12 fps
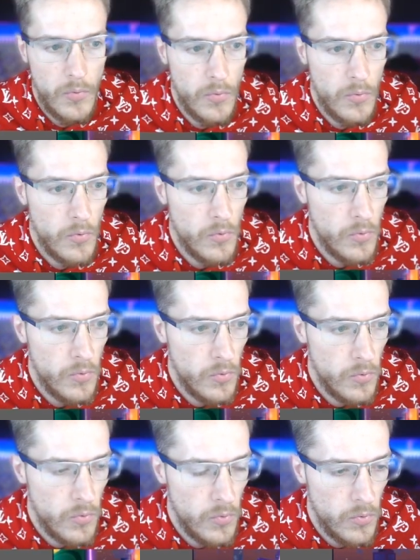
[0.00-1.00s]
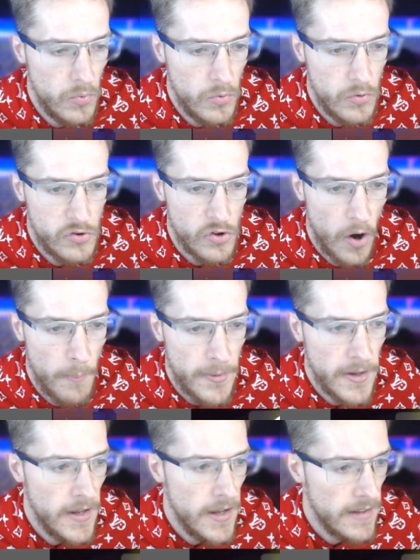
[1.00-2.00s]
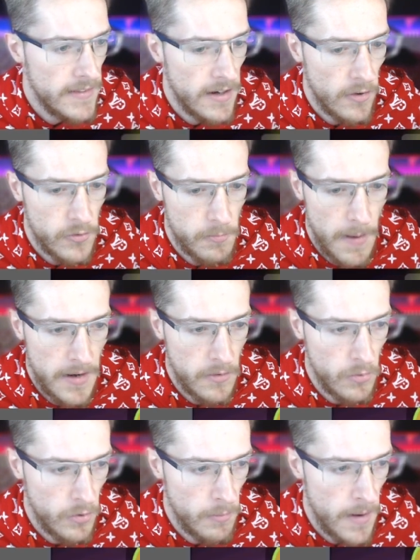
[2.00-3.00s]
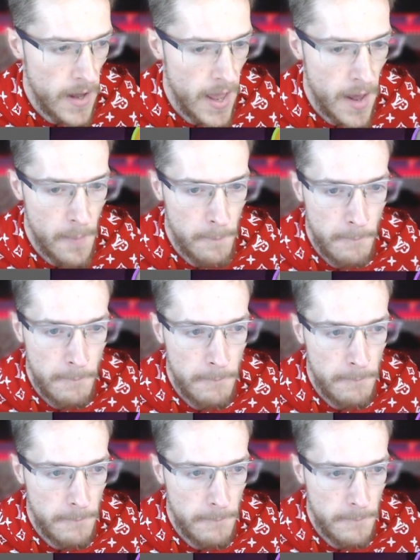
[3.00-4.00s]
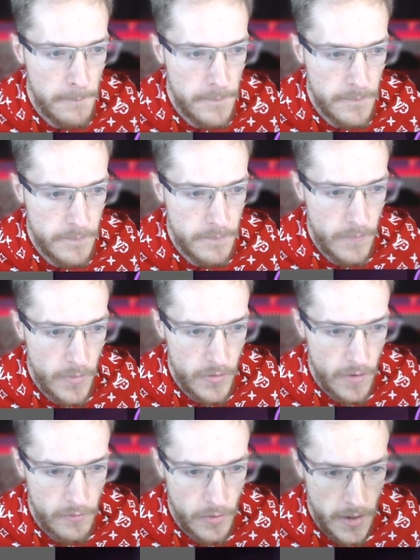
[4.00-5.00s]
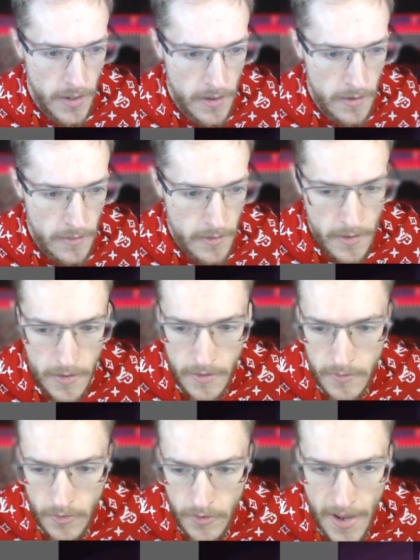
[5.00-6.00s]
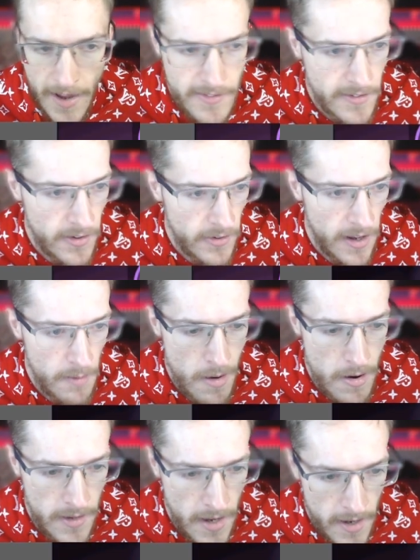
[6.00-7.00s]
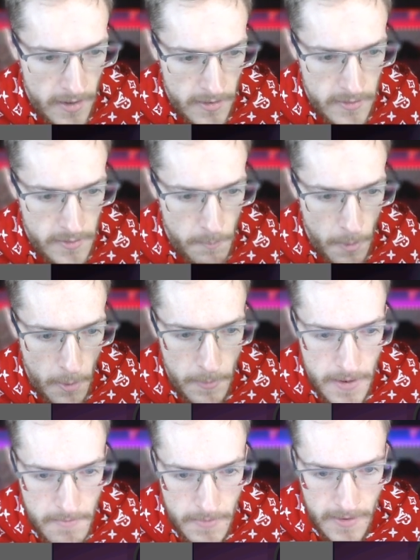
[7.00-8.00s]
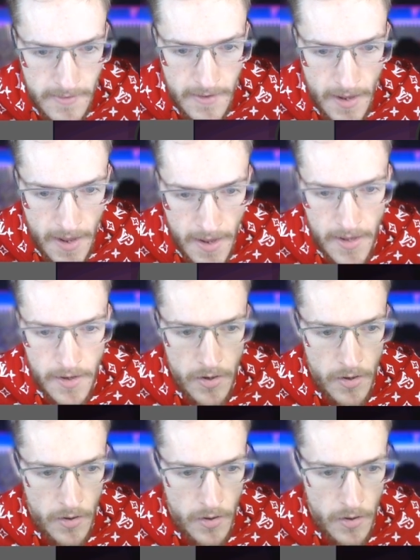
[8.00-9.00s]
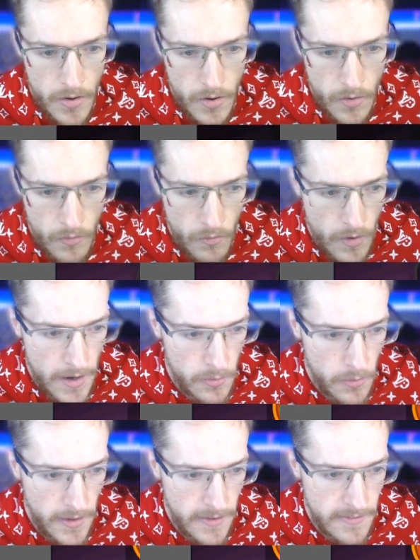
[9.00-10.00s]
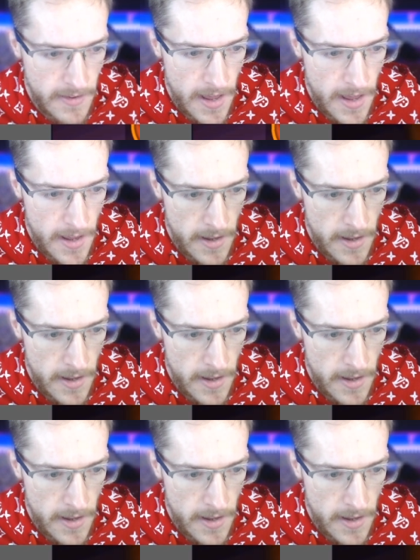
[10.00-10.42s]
mode shop, then I'll spend all of my, stuff on here. So Yaks, I don't care about Yaks. Bo Peep needs that. Randall needs that.